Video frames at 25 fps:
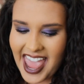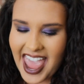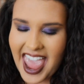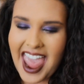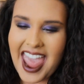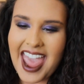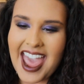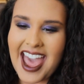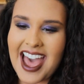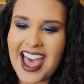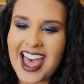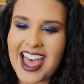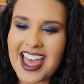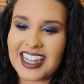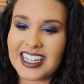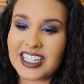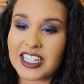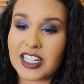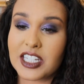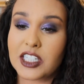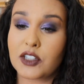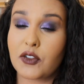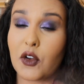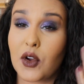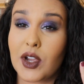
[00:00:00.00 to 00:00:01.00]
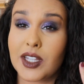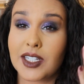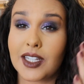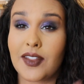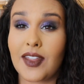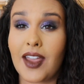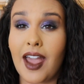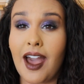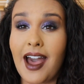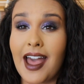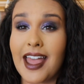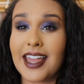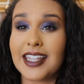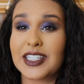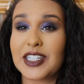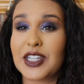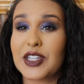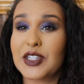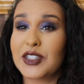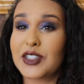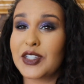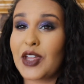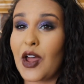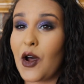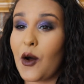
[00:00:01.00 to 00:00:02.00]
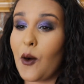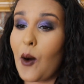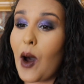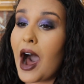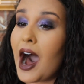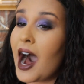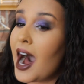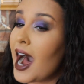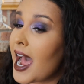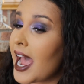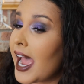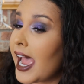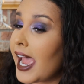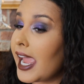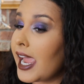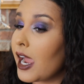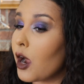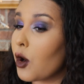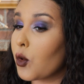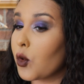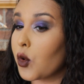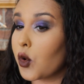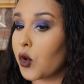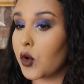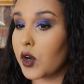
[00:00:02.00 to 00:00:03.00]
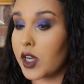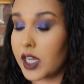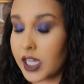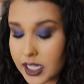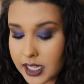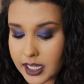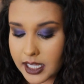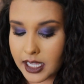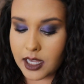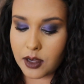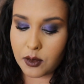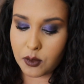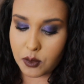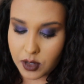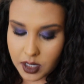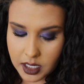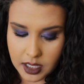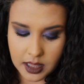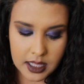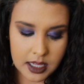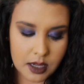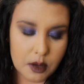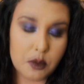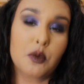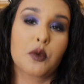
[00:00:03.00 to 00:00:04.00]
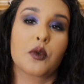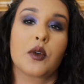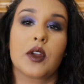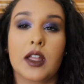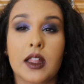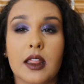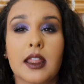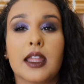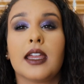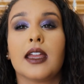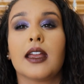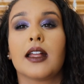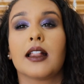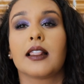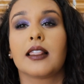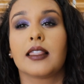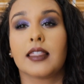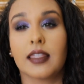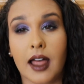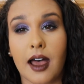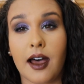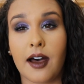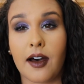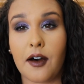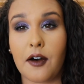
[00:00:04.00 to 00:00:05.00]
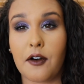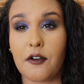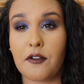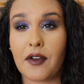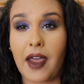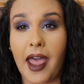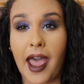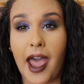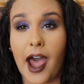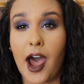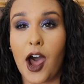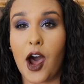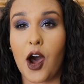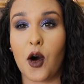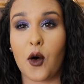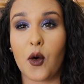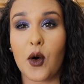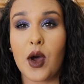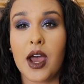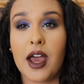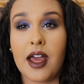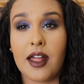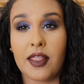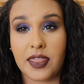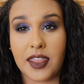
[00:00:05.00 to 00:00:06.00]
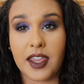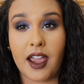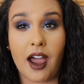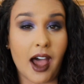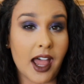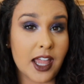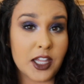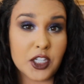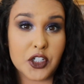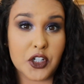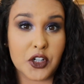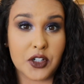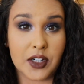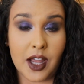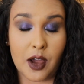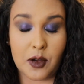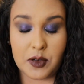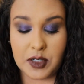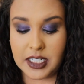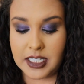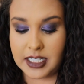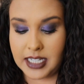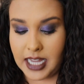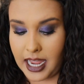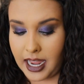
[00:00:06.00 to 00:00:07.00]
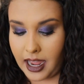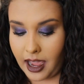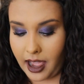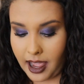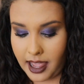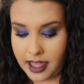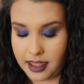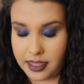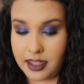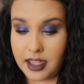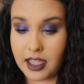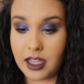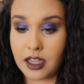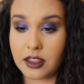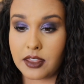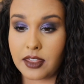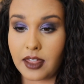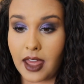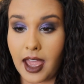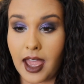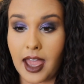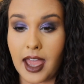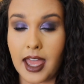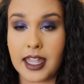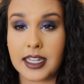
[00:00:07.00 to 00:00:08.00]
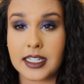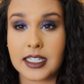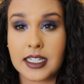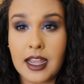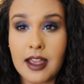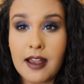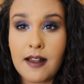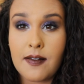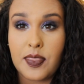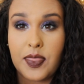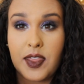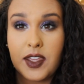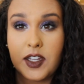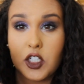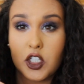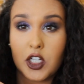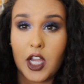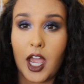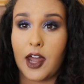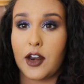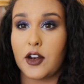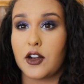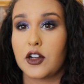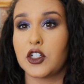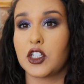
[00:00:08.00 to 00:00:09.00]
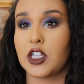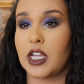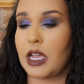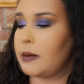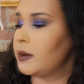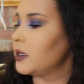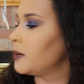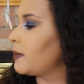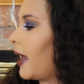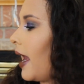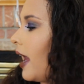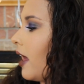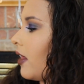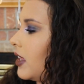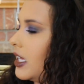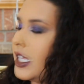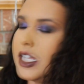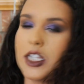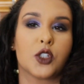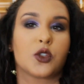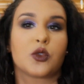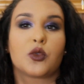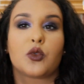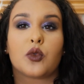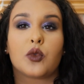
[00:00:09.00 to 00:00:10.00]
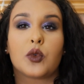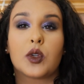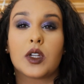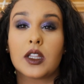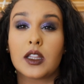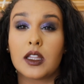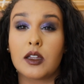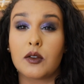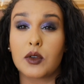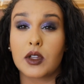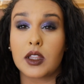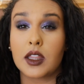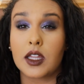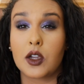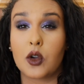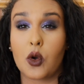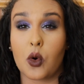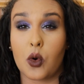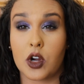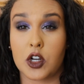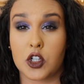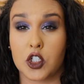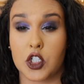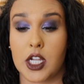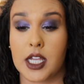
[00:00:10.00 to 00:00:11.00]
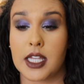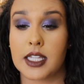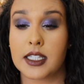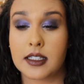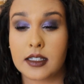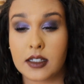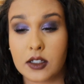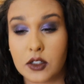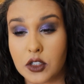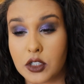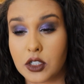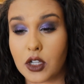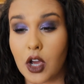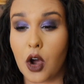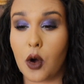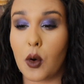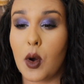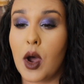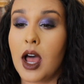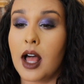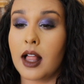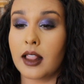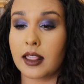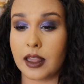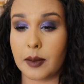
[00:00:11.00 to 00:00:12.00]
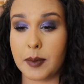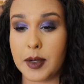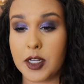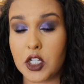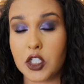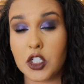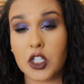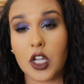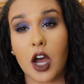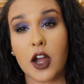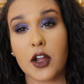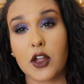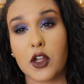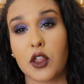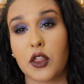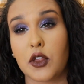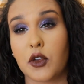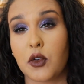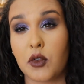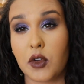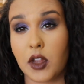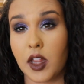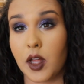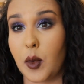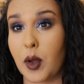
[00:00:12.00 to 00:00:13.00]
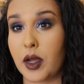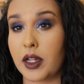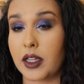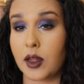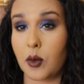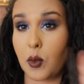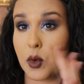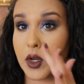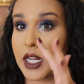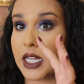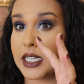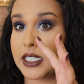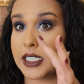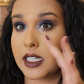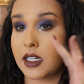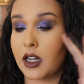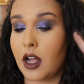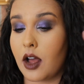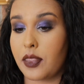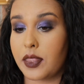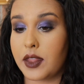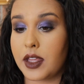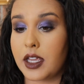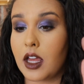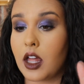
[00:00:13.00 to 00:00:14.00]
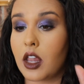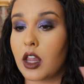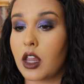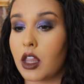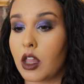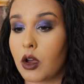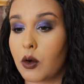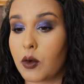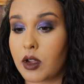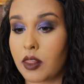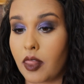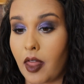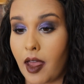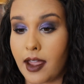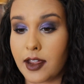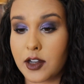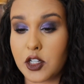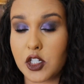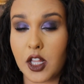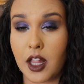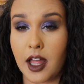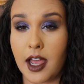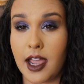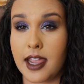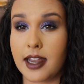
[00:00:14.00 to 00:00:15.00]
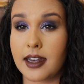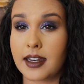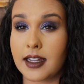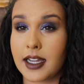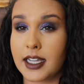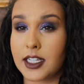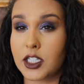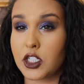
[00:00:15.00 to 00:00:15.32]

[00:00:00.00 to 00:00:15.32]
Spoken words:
And let's focus on the eyes. So I really, really, really love how the eyes turned out today. I think that this Shattered Gems palette is really, really gorgeous. So let me just talk you through really quickly what I did on the lower lash line.